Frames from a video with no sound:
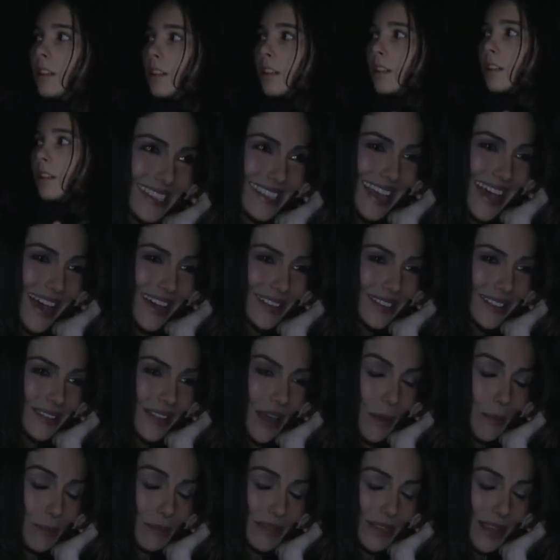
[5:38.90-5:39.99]
She says
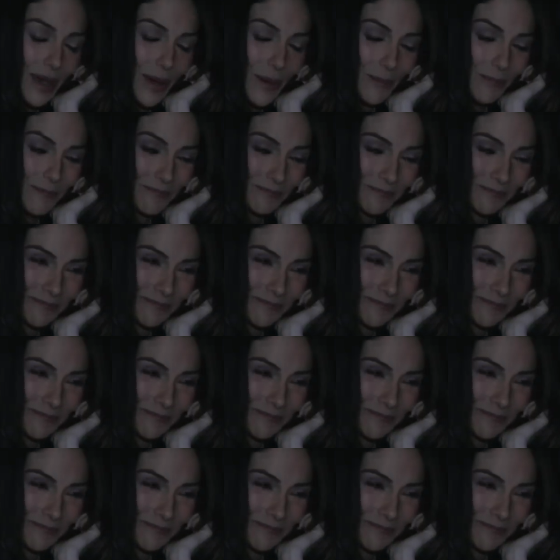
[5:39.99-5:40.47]
yes. Thumbs up.